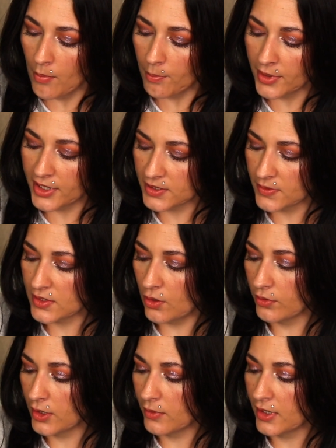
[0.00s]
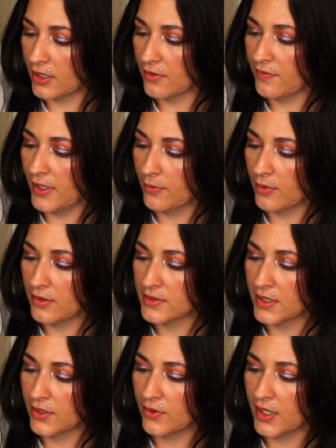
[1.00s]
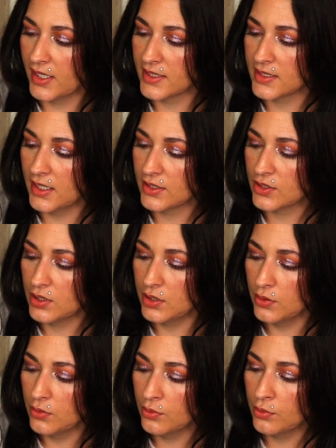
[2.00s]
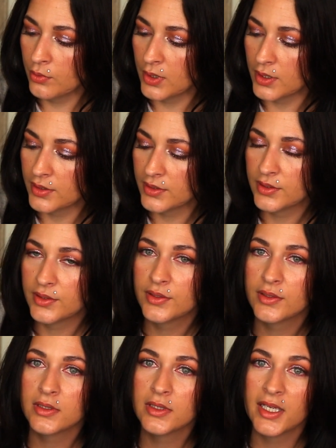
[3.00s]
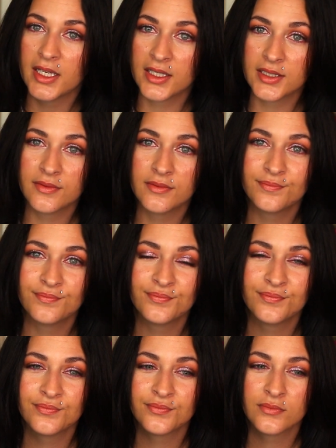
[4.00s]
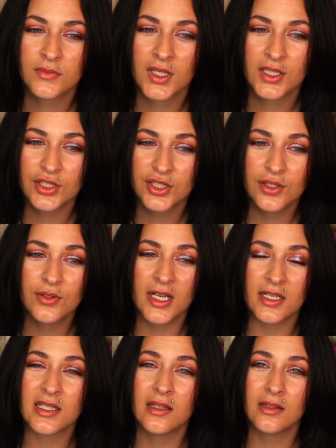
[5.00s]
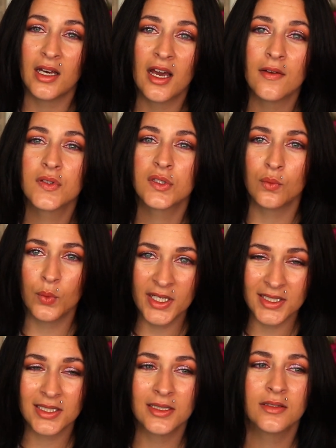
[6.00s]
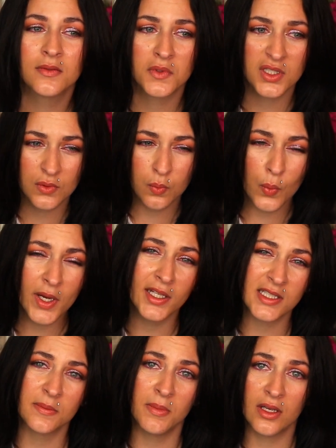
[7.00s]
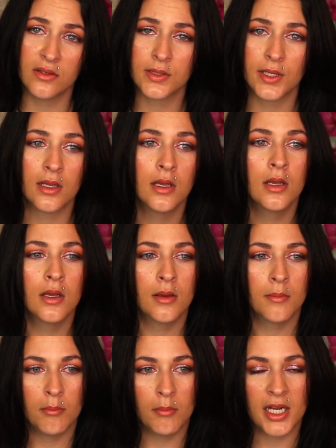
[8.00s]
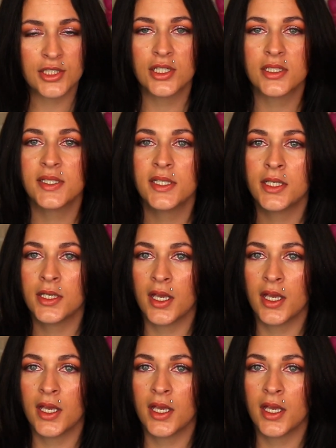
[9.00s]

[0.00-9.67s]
But this was the only one I could find where I was like, okay, it's not too, like, she does a lot of sweet smells, like matcha tea